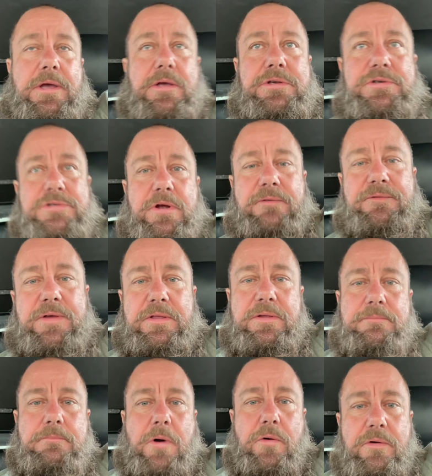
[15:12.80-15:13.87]
You start feeling
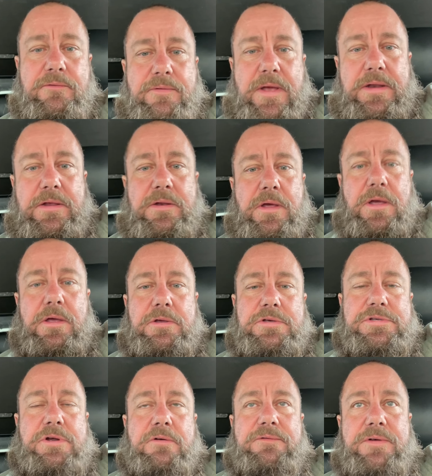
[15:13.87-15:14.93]
motivated. You
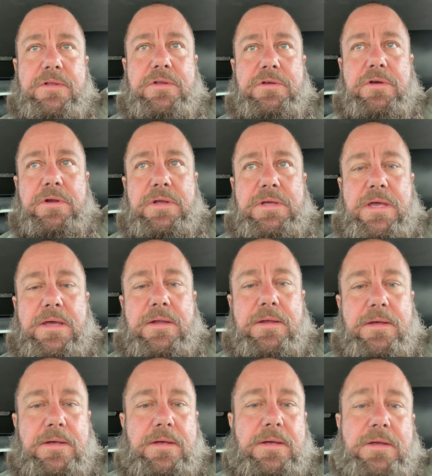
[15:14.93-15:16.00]
start feeling good again.
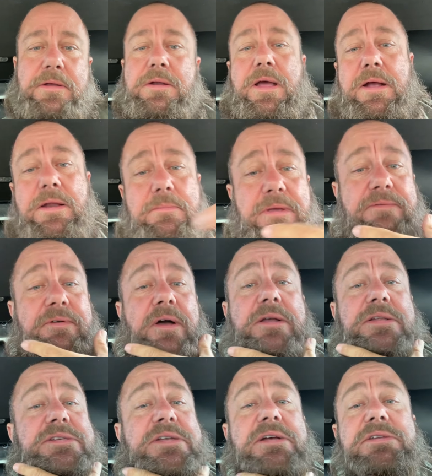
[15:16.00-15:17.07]
You're not going to be
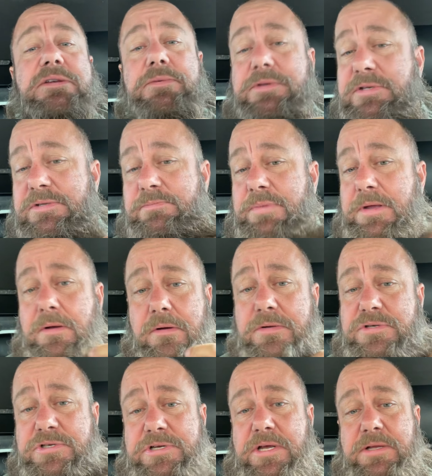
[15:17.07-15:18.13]
fucking sexy with this beard and
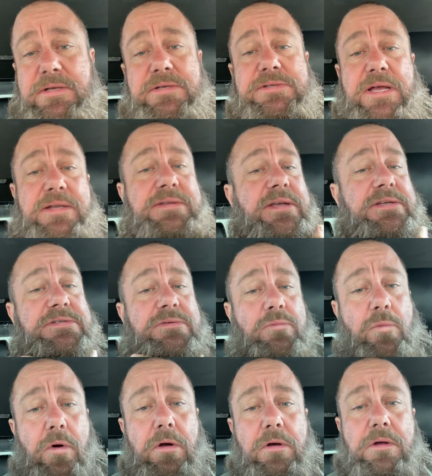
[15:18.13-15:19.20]
shit because that takes some
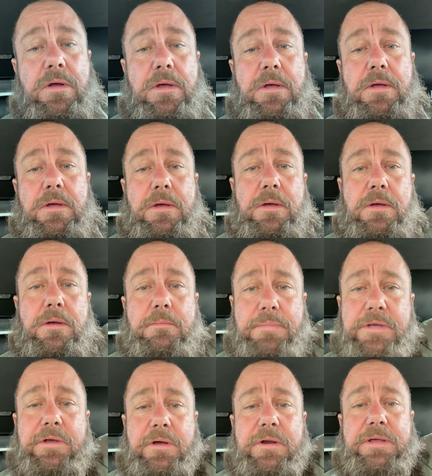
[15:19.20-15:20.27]
work.
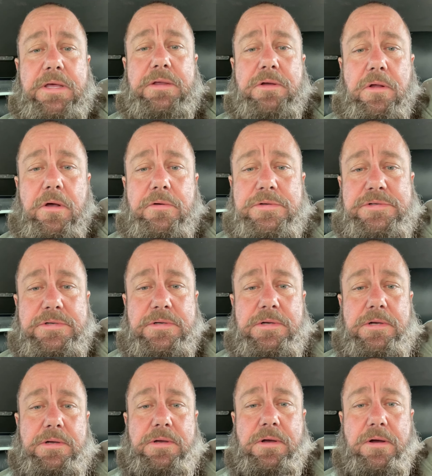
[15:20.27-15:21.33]
But you're going to get close,
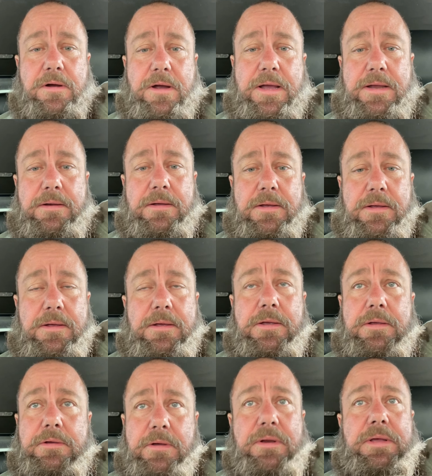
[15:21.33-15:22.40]
all right?
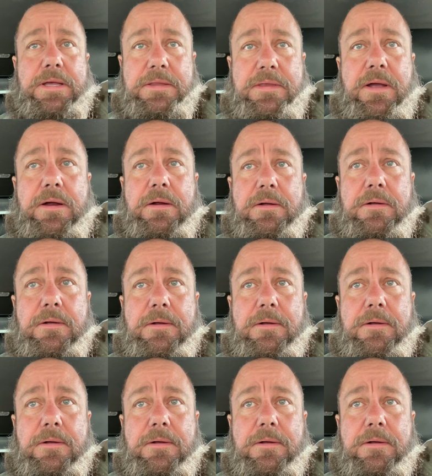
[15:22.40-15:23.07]
You're going to get there.